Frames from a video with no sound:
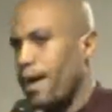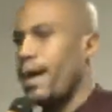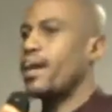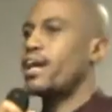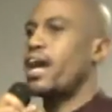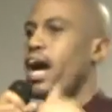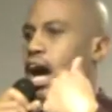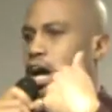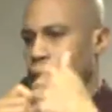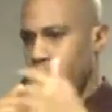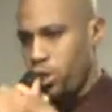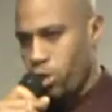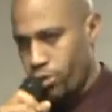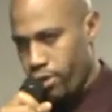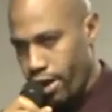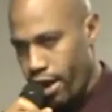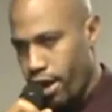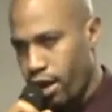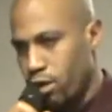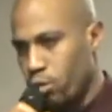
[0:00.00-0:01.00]
back. I'll show
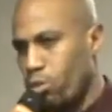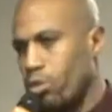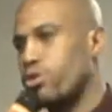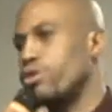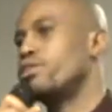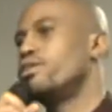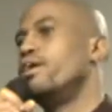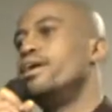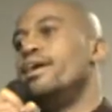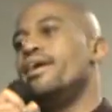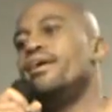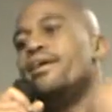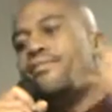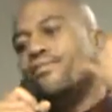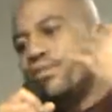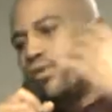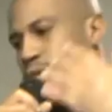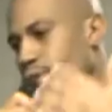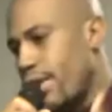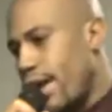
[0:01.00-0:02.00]
you how it works.
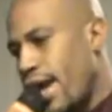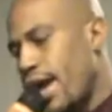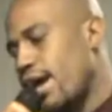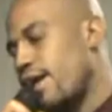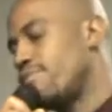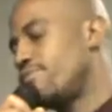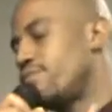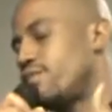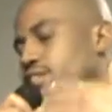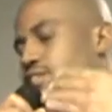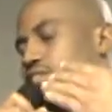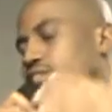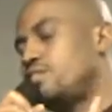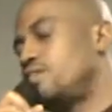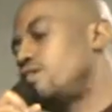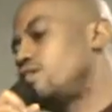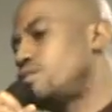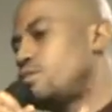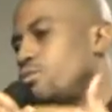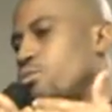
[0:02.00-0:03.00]
You have to
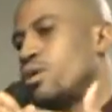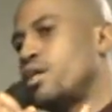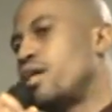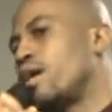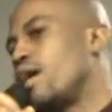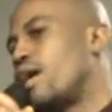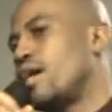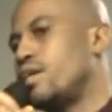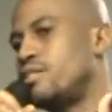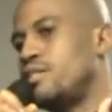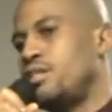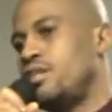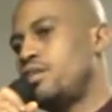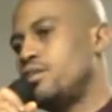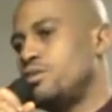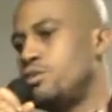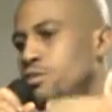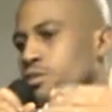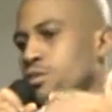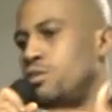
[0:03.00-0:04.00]
stick to what God
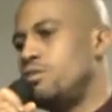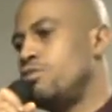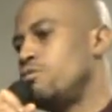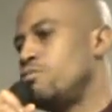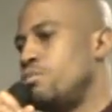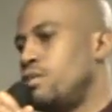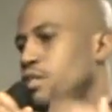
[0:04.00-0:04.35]
tells you to do